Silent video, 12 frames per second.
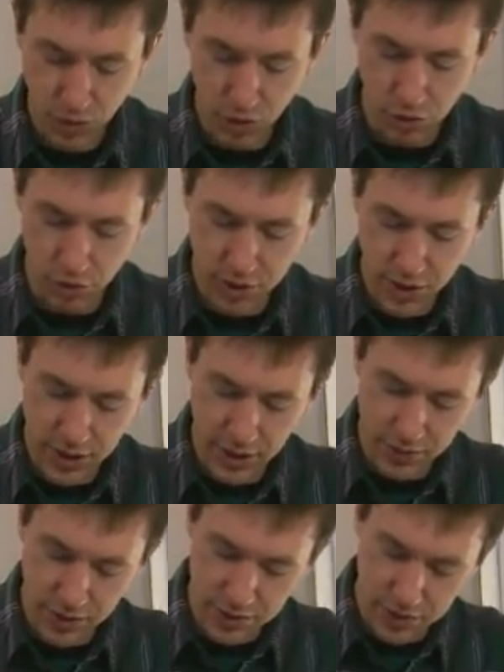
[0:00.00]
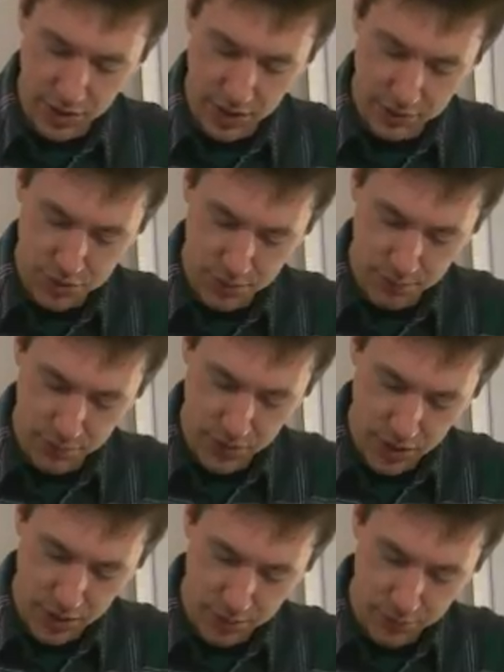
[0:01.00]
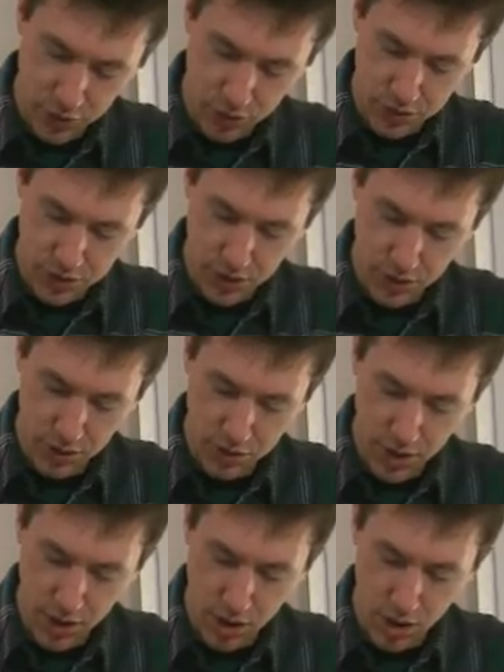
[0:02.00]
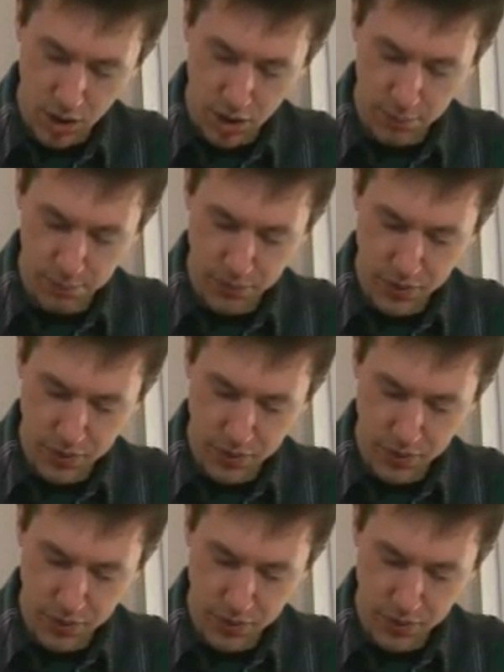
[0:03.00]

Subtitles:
Looking at these leaves, you can see that they are